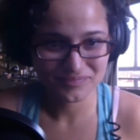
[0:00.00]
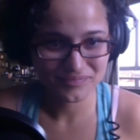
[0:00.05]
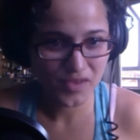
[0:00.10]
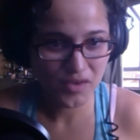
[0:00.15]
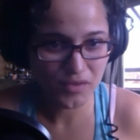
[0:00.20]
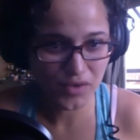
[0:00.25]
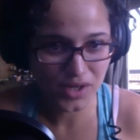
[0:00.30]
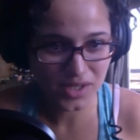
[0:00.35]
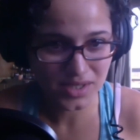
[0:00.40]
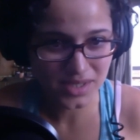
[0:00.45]

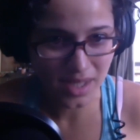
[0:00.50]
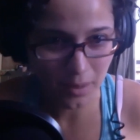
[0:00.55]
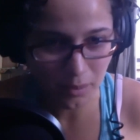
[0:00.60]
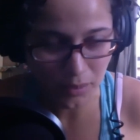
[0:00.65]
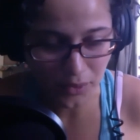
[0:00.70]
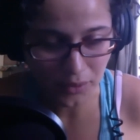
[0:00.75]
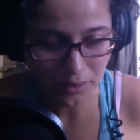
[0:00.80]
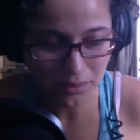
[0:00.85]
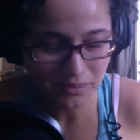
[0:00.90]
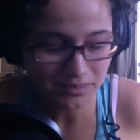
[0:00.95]
for
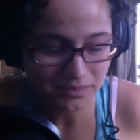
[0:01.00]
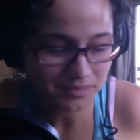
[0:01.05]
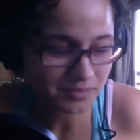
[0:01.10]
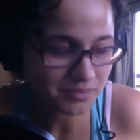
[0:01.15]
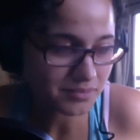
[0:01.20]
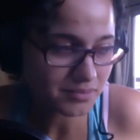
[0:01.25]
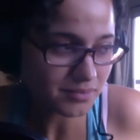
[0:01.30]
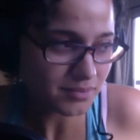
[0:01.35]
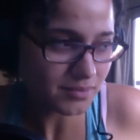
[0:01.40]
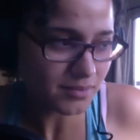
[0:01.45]
example.
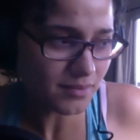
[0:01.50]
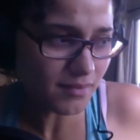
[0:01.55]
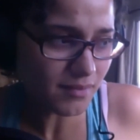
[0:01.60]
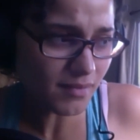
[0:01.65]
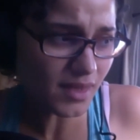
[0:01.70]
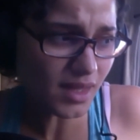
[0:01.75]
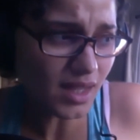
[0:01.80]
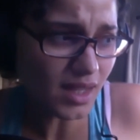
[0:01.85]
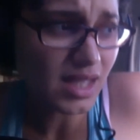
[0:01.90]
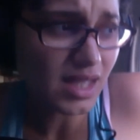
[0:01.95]

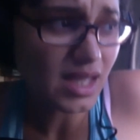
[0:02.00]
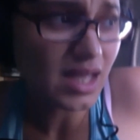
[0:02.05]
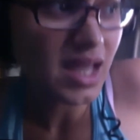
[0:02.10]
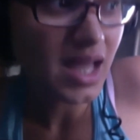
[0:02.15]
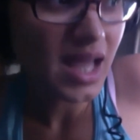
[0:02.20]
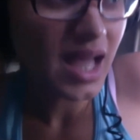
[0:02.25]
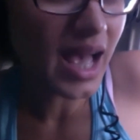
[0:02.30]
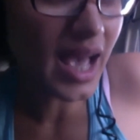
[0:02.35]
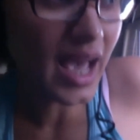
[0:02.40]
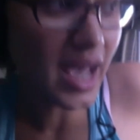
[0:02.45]

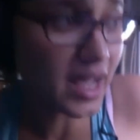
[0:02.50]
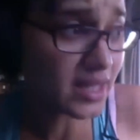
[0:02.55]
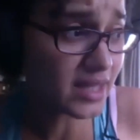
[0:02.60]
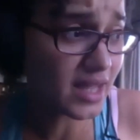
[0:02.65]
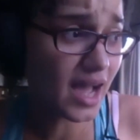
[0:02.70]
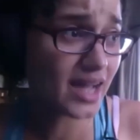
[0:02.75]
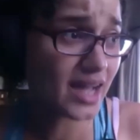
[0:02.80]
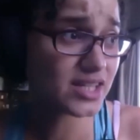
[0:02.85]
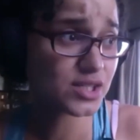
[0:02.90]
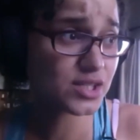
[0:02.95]
And
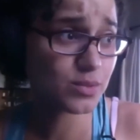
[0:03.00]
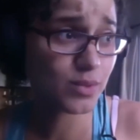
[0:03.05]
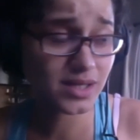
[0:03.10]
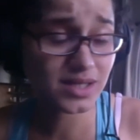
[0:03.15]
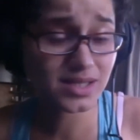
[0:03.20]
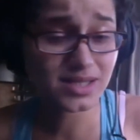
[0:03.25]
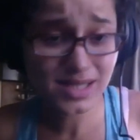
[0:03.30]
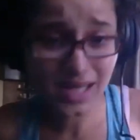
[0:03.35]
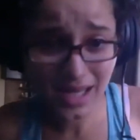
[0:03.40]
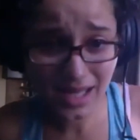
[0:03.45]
I just want
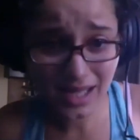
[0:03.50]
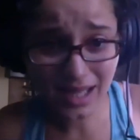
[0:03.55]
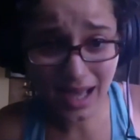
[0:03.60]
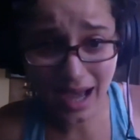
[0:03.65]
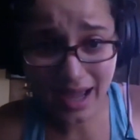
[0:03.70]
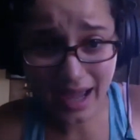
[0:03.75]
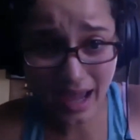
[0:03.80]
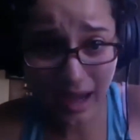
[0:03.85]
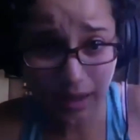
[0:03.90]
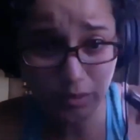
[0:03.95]
to say
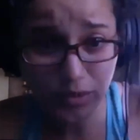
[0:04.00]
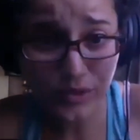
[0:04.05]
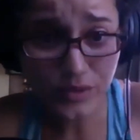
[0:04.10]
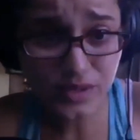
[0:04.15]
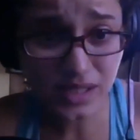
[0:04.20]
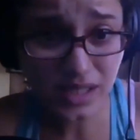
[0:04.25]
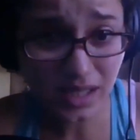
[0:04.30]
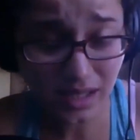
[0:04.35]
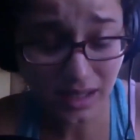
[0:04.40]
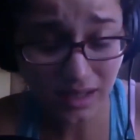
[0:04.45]
I am
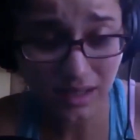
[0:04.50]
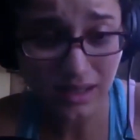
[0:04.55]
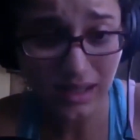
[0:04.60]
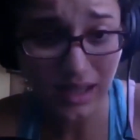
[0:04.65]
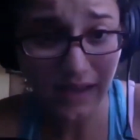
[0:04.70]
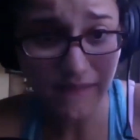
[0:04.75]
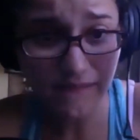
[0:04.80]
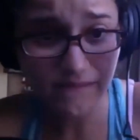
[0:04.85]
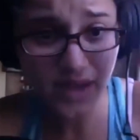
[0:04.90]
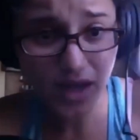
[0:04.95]
using
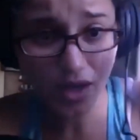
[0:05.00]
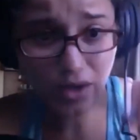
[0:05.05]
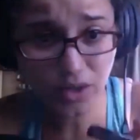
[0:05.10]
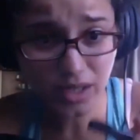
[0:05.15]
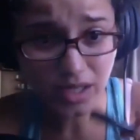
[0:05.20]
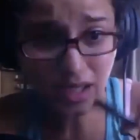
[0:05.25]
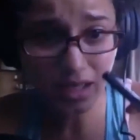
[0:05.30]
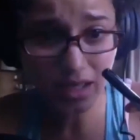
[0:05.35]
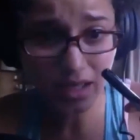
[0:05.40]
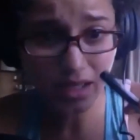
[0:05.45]
like
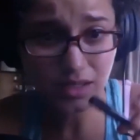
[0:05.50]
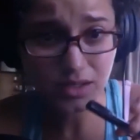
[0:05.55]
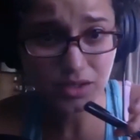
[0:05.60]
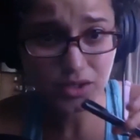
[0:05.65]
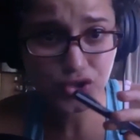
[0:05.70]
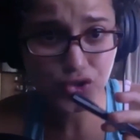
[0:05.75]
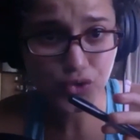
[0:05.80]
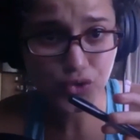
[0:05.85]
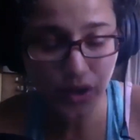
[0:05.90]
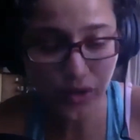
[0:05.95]
very
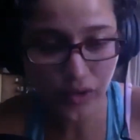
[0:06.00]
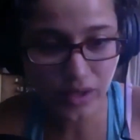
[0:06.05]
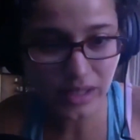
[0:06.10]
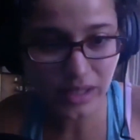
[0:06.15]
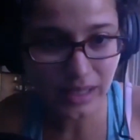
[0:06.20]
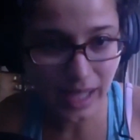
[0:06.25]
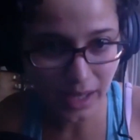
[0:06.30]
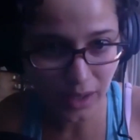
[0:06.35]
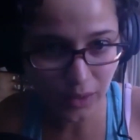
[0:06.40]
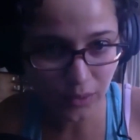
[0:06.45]

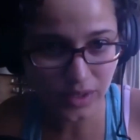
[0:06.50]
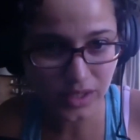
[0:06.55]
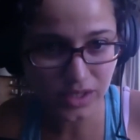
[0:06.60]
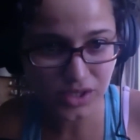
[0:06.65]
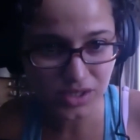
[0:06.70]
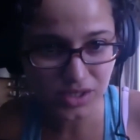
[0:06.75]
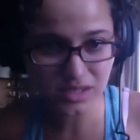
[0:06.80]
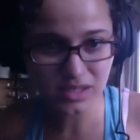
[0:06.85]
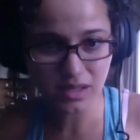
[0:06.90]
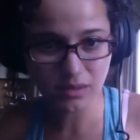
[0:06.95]
triggering
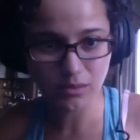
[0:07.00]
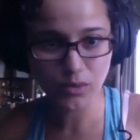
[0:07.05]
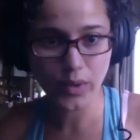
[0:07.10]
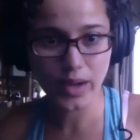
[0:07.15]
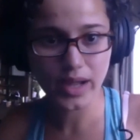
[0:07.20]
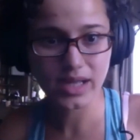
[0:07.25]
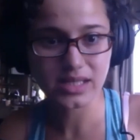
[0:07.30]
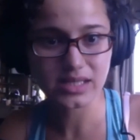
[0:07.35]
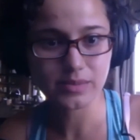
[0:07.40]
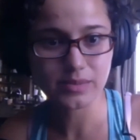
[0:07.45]
language in some
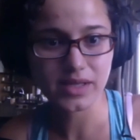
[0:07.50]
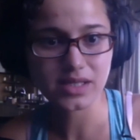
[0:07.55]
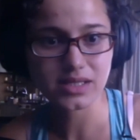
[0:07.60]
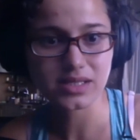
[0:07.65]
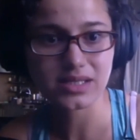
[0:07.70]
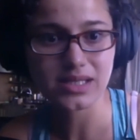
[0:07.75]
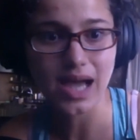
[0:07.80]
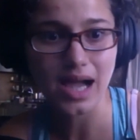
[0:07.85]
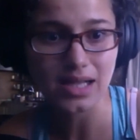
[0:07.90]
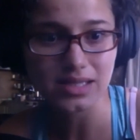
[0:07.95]
ways
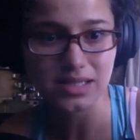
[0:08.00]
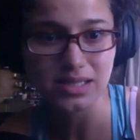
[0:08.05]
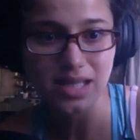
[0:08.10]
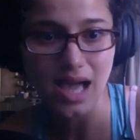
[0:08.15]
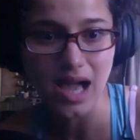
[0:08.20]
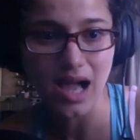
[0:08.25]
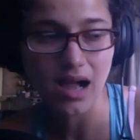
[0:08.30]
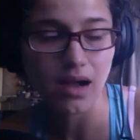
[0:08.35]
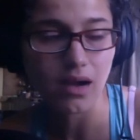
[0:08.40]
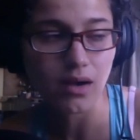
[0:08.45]
because that's
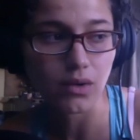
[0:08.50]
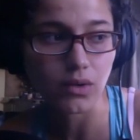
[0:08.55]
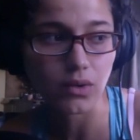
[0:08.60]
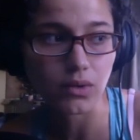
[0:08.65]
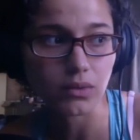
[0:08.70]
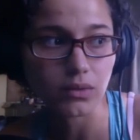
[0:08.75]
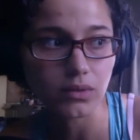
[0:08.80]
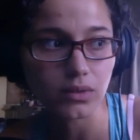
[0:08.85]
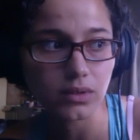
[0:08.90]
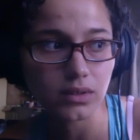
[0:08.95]

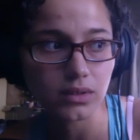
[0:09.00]
how